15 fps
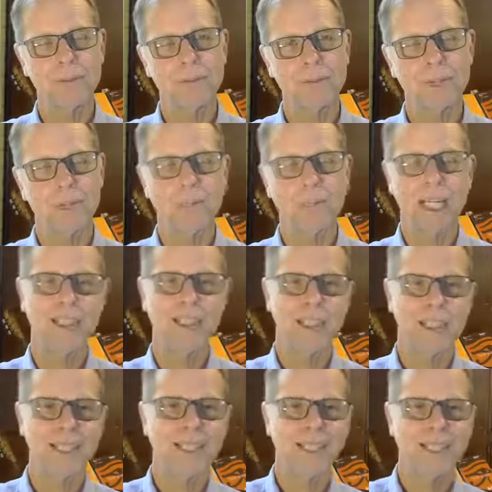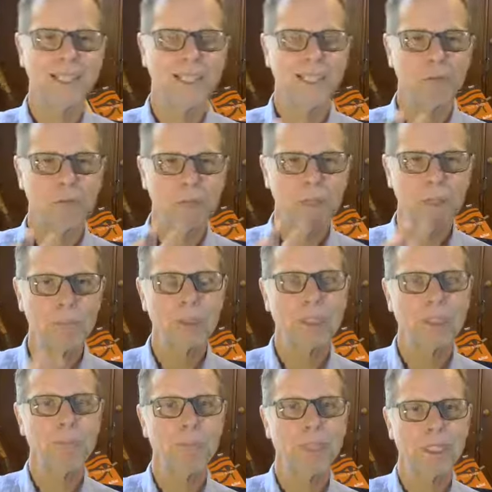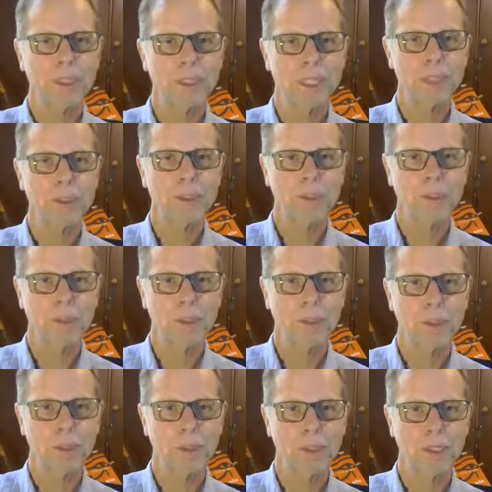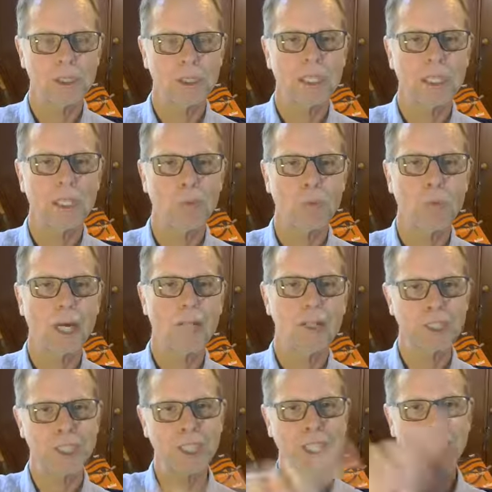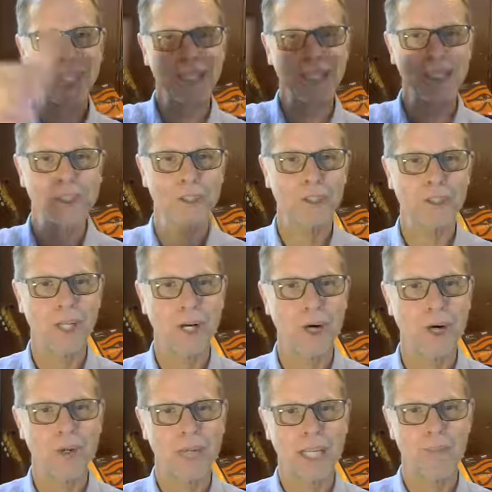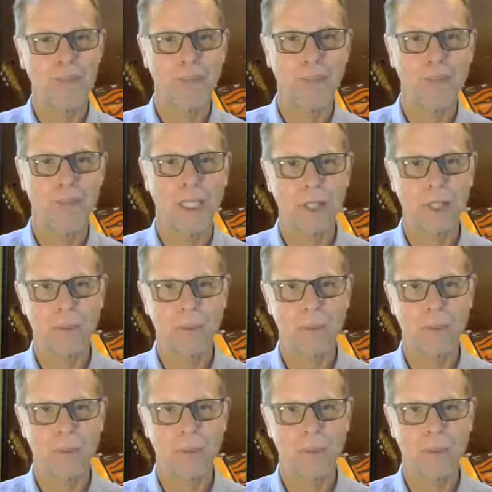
actually remembering to bring attention to experience in a way that's connected to the whole of the Eightfold Path.